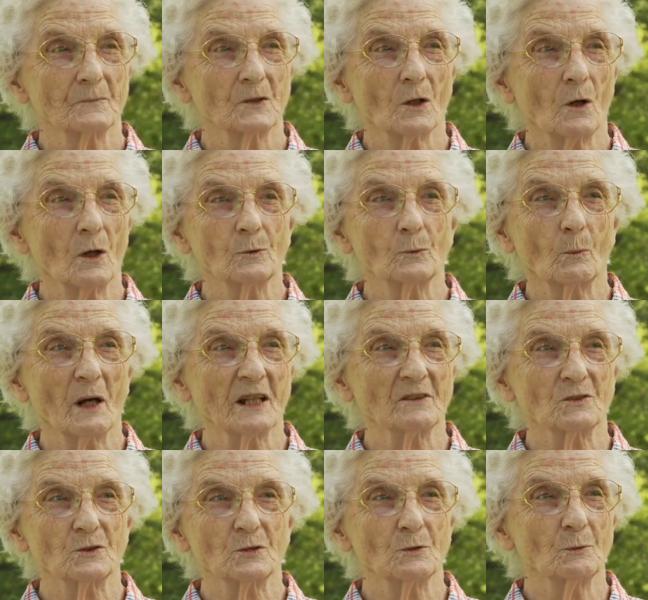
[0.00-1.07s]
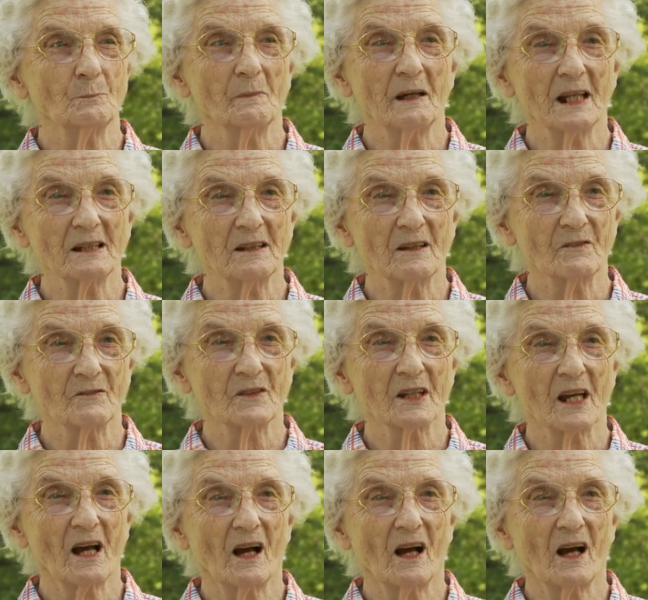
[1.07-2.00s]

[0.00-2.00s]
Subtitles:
Don went to many of the